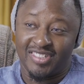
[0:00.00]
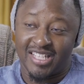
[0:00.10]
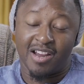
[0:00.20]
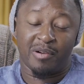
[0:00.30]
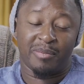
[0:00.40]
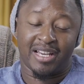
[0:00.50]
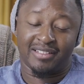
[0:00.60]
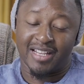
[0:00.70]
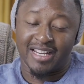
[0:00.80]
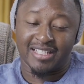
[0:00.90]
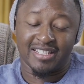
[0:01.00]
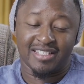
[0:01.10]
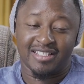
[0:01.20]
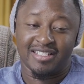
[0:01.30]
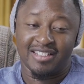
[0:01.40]
jail, man. Like
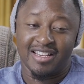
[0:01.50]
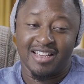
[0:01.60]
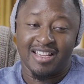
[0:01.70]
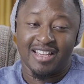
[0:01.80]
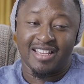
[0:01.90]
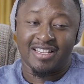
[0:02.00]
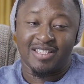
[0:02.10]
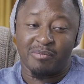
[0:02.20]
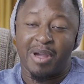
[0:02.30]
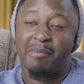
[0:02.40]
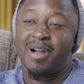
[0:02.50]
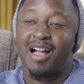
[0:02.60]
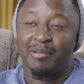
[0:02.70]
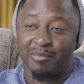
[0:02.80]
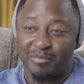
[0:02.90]
she's, so my
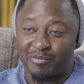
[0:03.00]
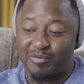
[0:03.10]
mom